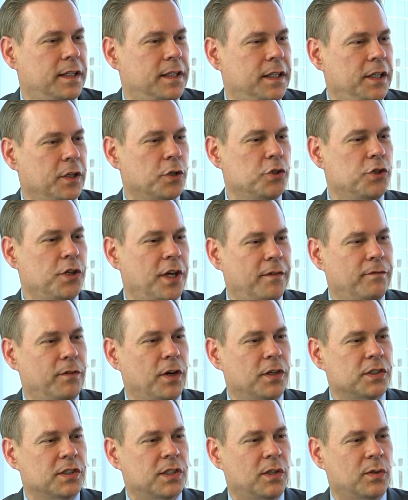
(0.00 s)
EcoJet
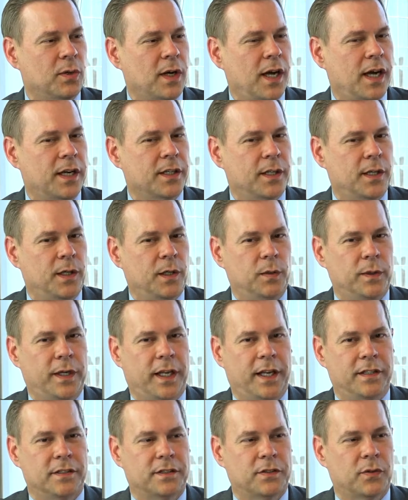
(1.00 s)
versus Luraco
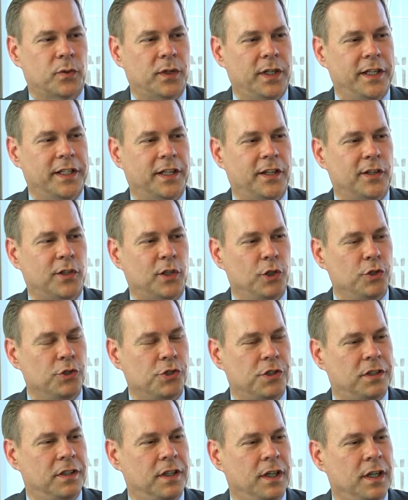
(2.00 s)
and its thrilling
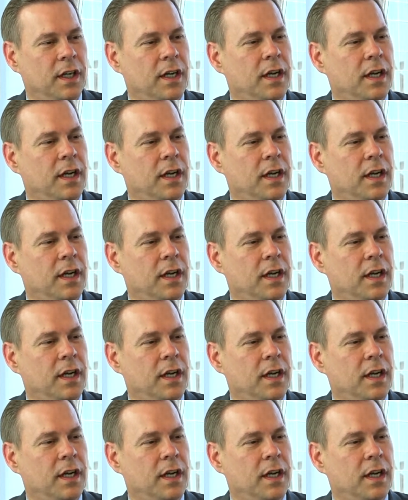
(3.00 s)
conclusion.